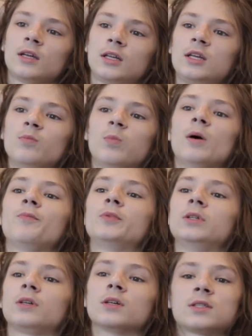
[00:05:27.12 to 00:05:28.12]
keep
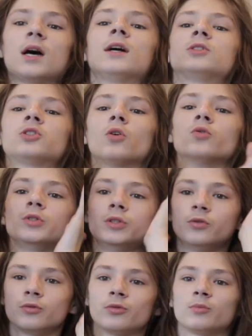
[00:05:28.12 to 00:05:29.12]
bumping it because I chose it.
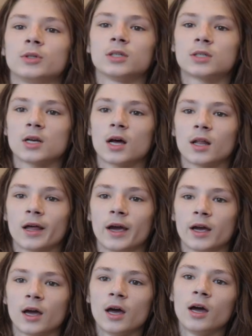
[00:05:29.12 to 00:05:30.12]
You feel me? It's not
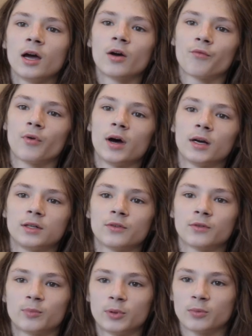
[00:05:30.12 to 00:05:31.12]
like five
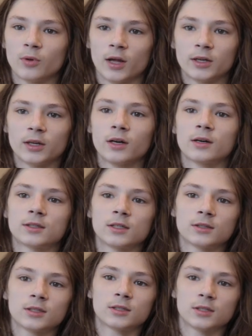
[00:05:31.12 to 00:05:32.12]
different people like, yeah, I
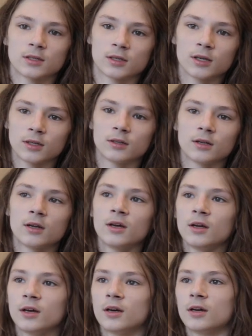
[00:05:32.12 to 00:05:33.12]
think this is a hit.
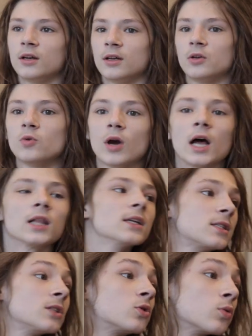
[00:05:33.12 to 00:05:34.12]
Yeah. And then you gotta
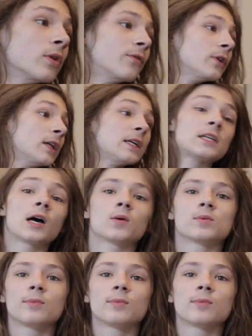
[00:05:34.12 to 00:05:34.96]
listen to it 50 times